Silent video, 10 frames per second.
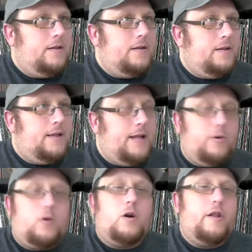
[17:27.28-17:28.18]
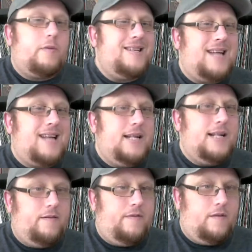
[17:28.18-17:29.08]
They recorded three sides
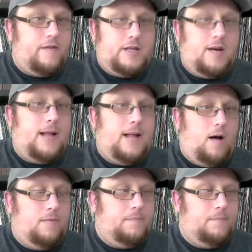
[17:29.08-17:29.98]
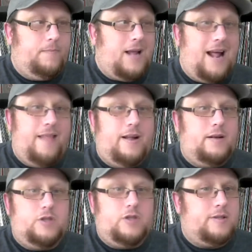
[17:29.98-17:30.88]
of a double album and
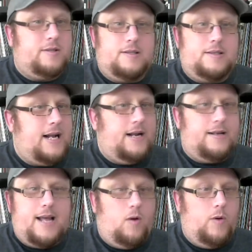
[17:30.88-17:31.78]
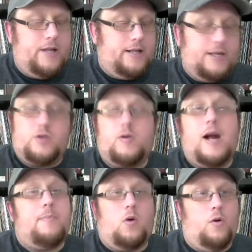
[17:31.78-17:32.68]
then just decided to hell with it. They
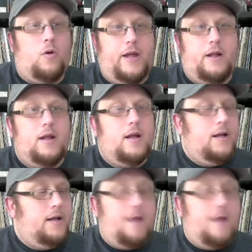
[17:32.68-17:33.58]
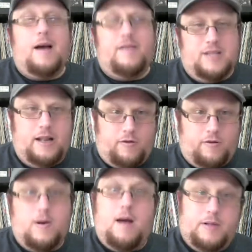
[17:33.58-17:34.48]
scrapped the whole thing. I mean, obviously they didn't throw
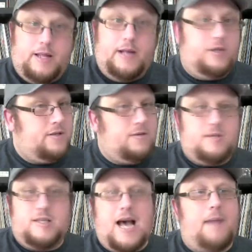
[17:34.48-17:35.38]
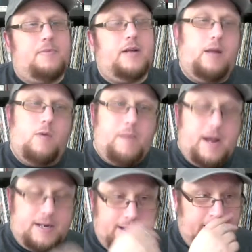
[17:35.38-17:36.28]
it out, but they just stopped. And they went
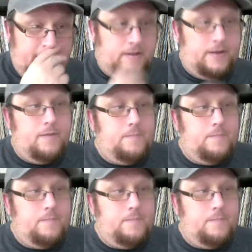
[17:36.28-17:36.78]
back to England